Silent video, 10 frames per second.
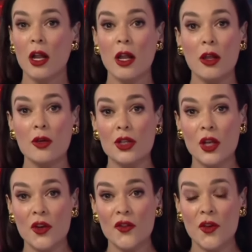look
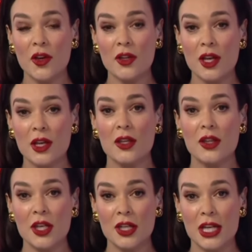no further
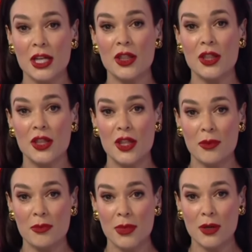than in the
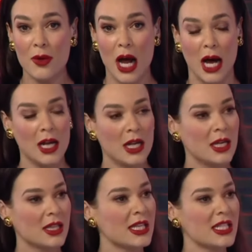mirror.
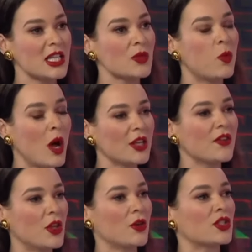This is one
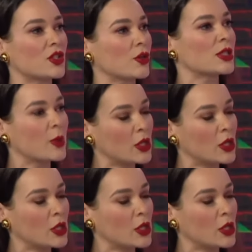of those stories we're